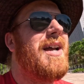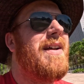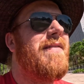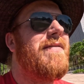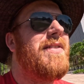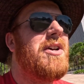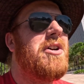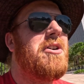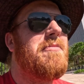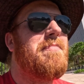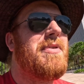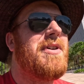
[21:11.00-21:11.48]
have
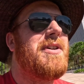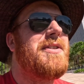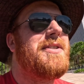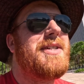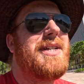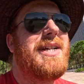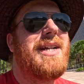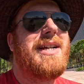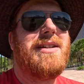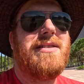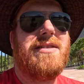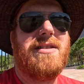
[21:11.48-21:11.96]
no
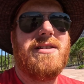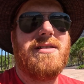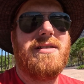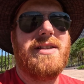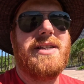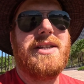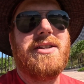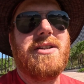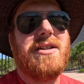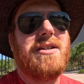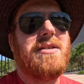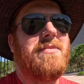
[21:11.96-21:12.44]

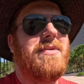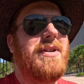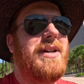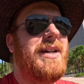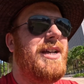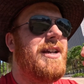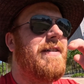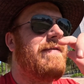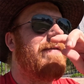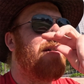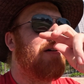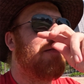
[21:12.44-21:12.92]
particularly good
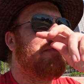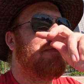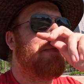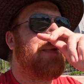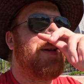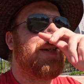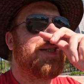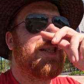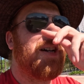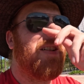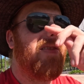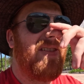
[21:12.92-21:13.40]
way of filming
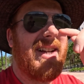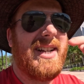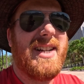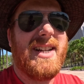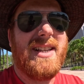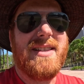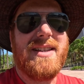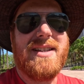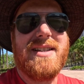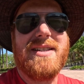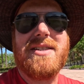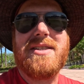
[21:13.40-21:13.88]
myself
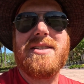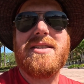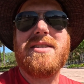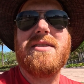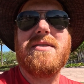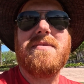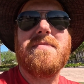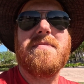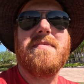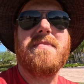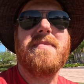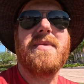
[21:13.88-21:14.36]
eating this.
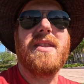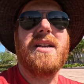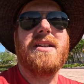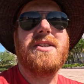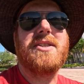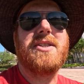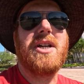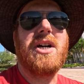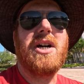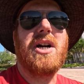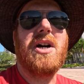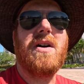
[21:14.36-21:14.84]

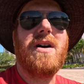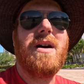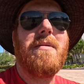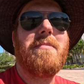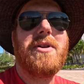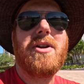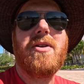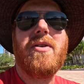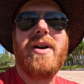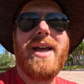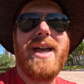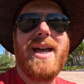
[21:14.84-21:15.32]
So I'm
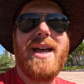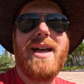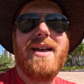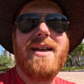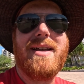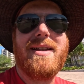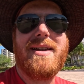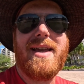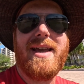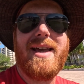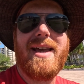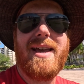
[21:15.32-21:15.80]
gonna go
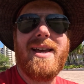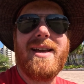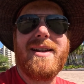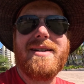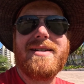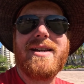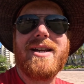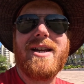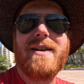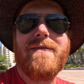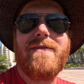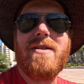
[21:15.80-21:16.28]
ahead and
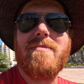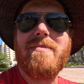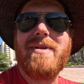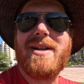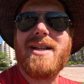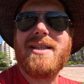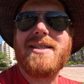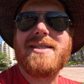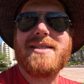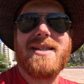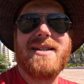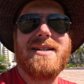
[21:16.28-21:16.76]
take a few
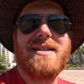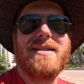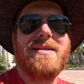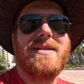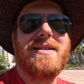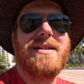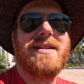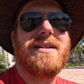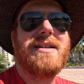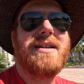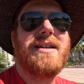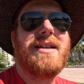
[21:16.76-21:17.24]
minutes
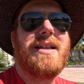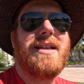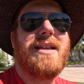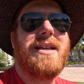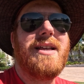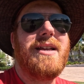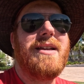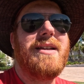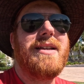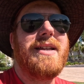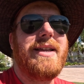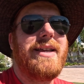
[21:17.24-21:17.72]
and
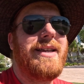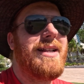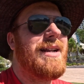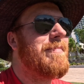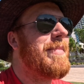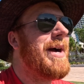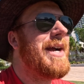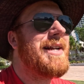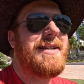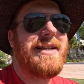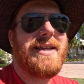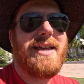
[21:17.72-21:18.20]
get a
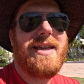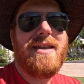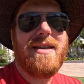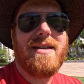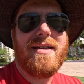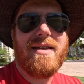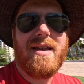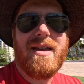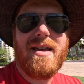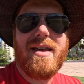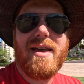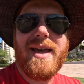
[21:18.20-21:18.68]
bite to eat,
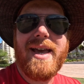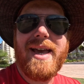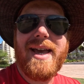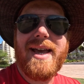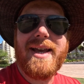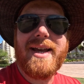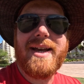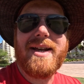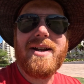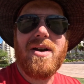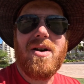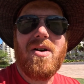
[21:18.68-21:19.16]

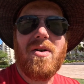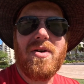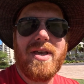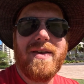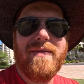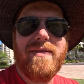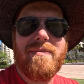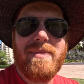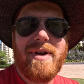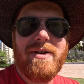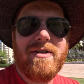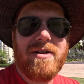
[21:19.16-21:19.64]
and I'll
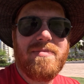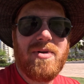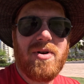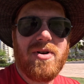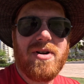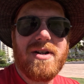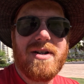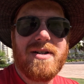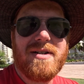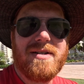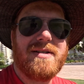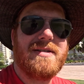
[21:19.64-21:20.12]
give you my report.